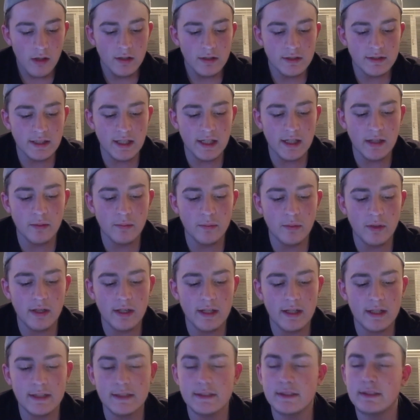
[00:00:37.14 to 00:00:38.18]
Second one
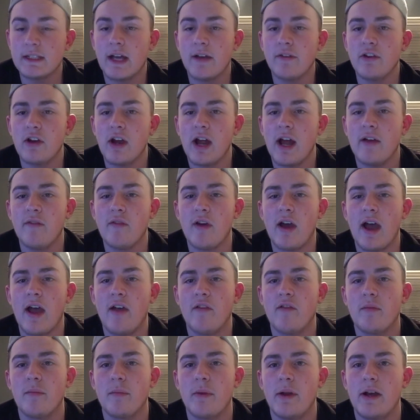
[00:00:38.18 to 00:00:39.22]
is never have I
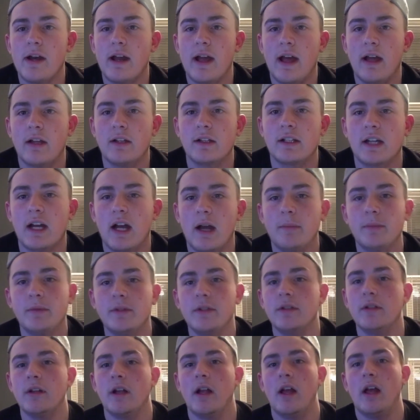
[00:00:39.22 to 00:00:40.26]
ever been in a
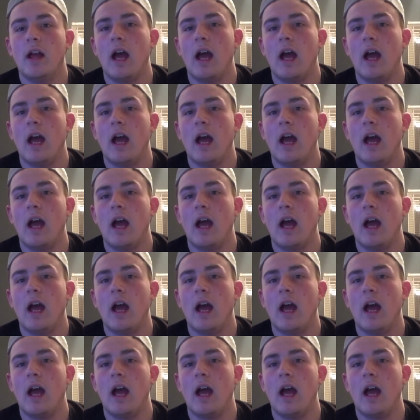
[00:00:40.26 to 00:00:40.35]
helicopter.